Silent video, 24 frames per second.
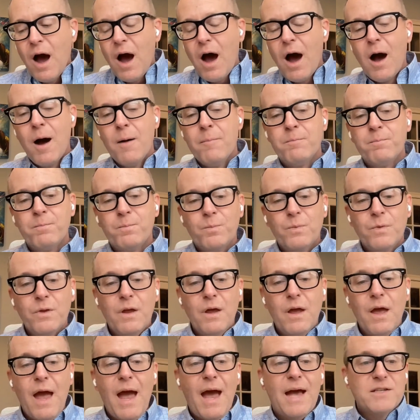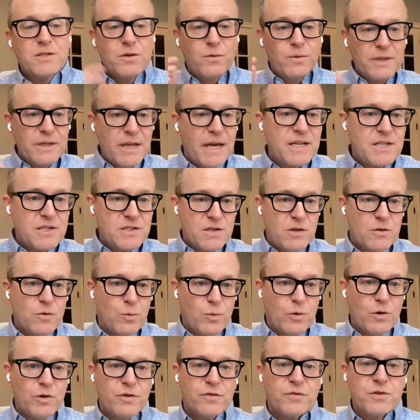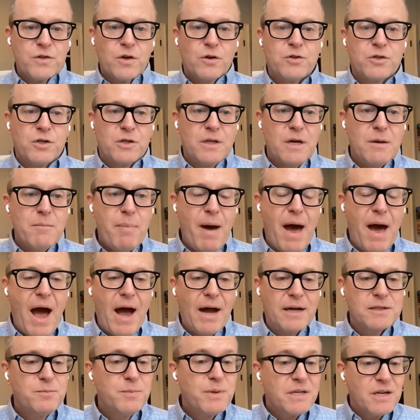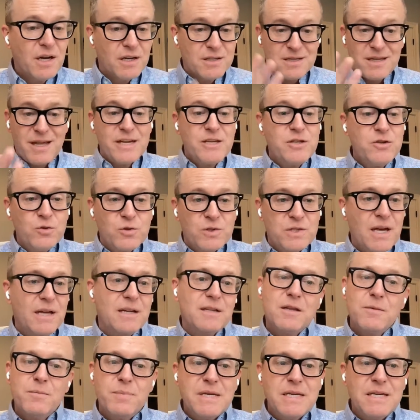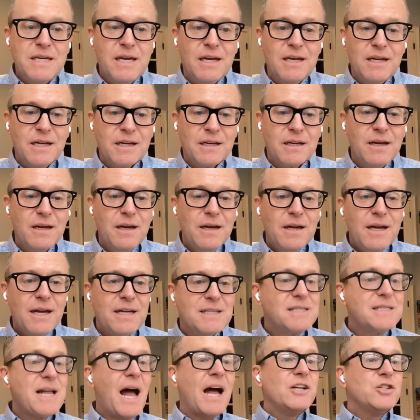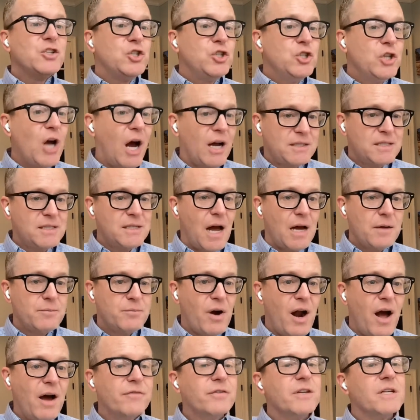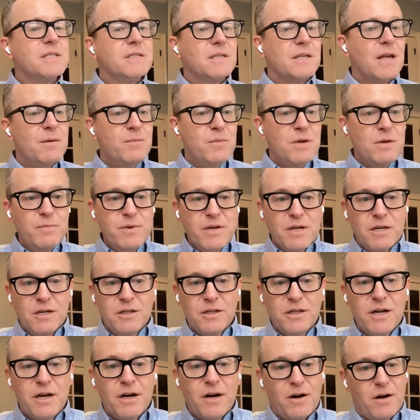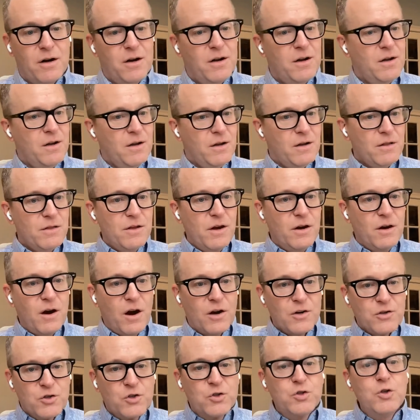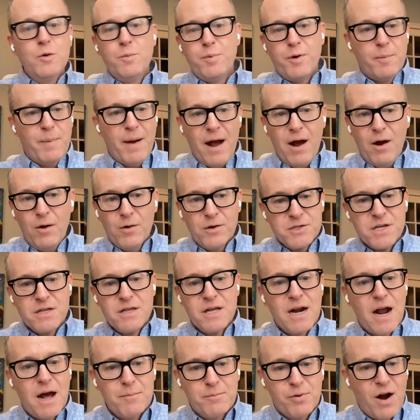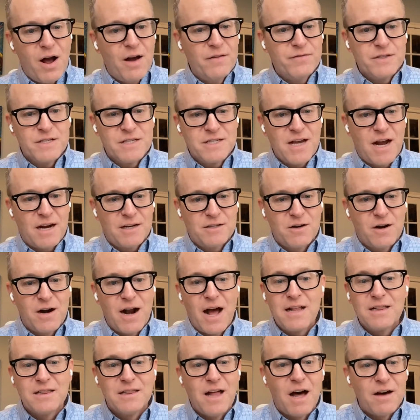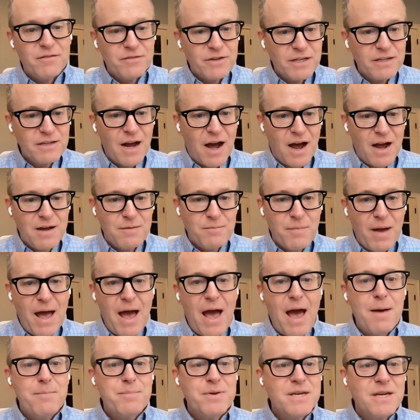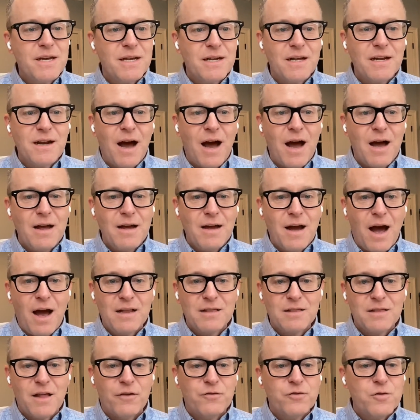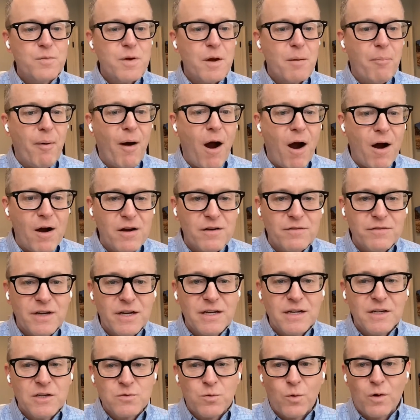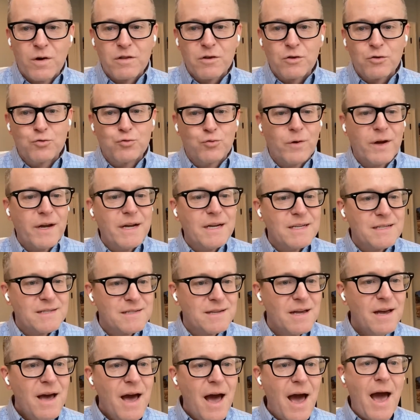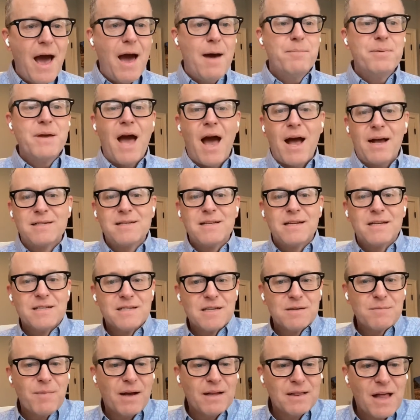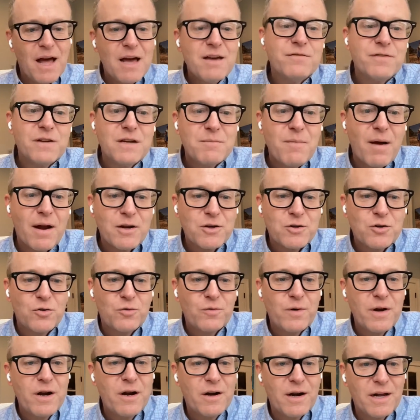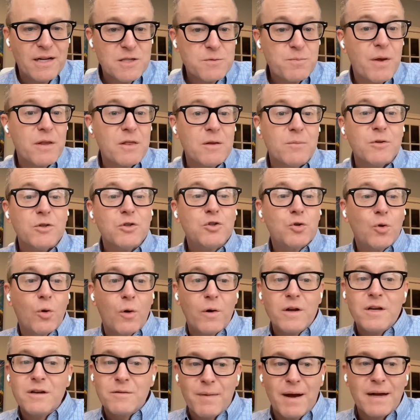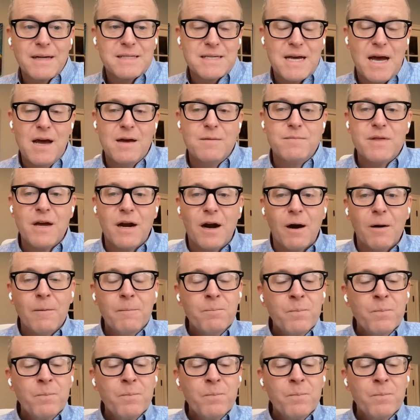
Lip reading: As it relates to the world of social impact, because like you said at the beginning, it's not just nonprofits. Let me be clear. There are superpowers in the nonprofit sector, and I love it. I am happy in it. I love to be a part of it. It's one of the greatest happy accidents in my life and in my career, and I spend the majority of my time there.